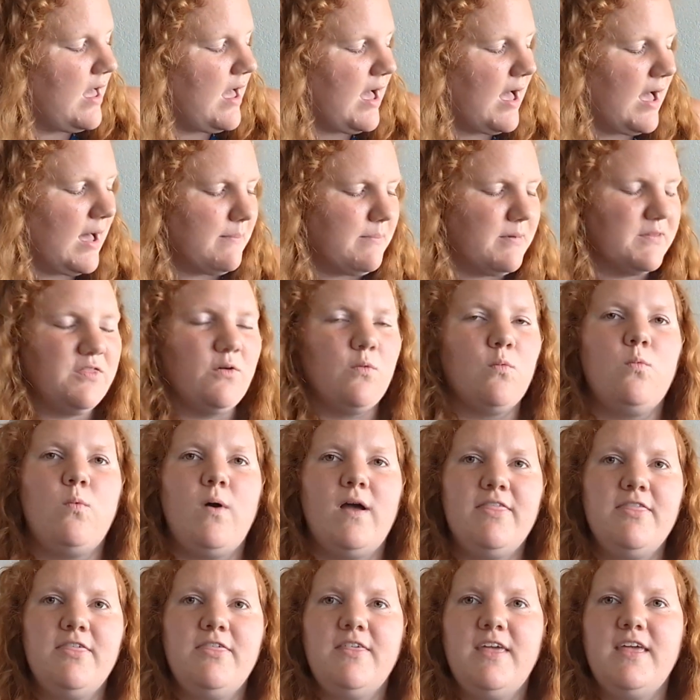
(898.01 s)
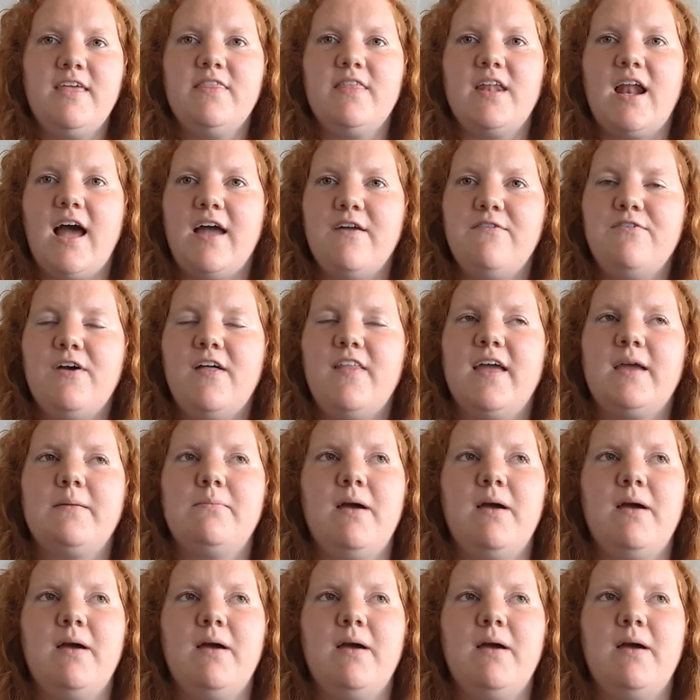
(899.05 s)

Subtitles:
But the one thing that I felt like